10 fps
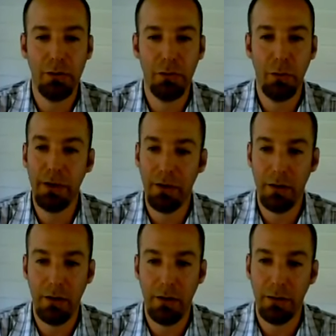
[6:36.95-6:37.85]

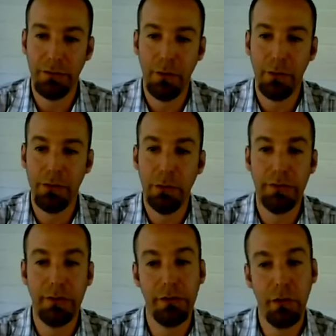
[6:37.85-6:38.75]
Twitter also with
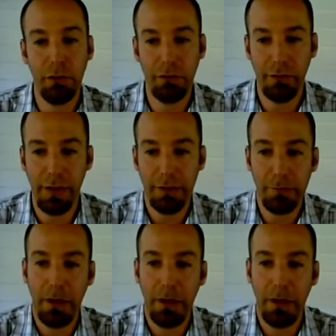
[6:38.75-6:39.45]
using the socialize